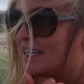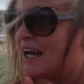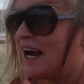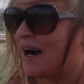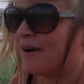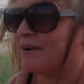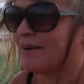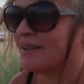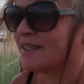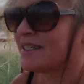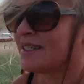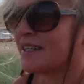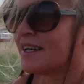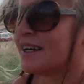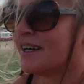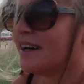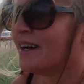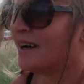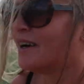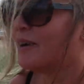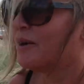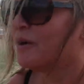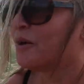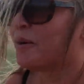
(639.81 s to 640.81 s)
and hours
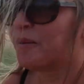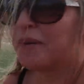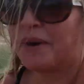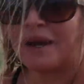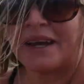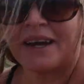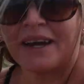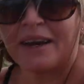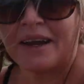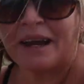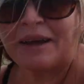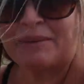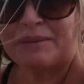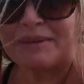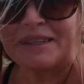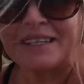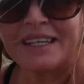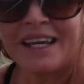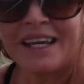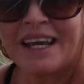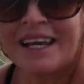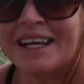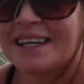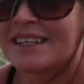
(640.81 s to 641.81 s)
up here, like
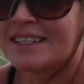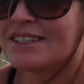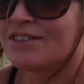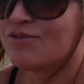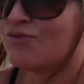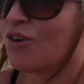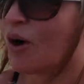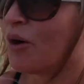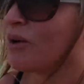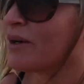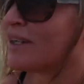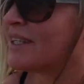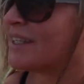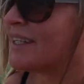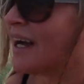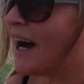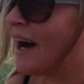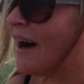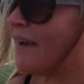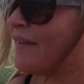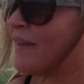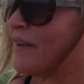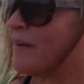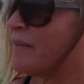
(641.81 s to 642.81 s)
with kids rolling
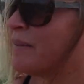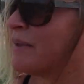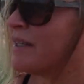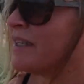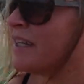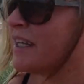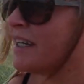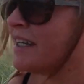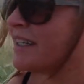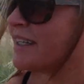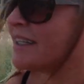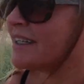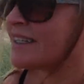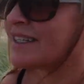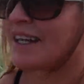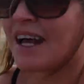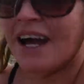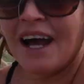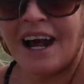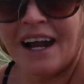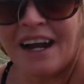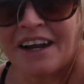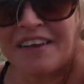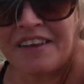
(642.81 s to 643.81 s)
down them and things.
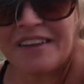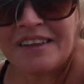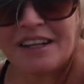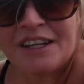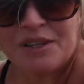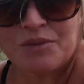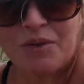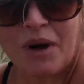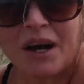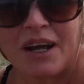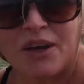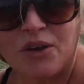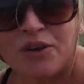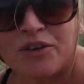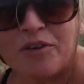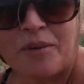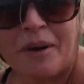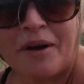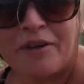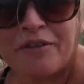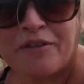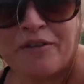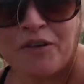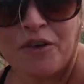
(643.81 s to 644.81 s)
I think that's what I love
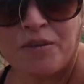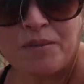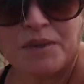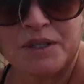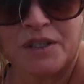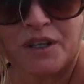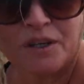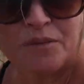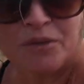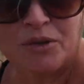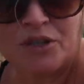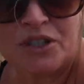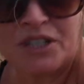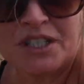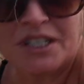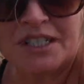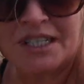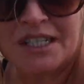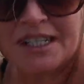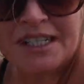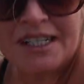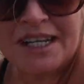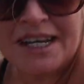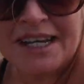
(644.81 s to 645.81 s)
about Formby so much, is
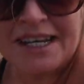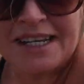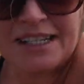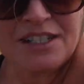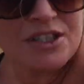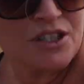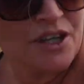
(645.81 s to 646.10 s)
that it is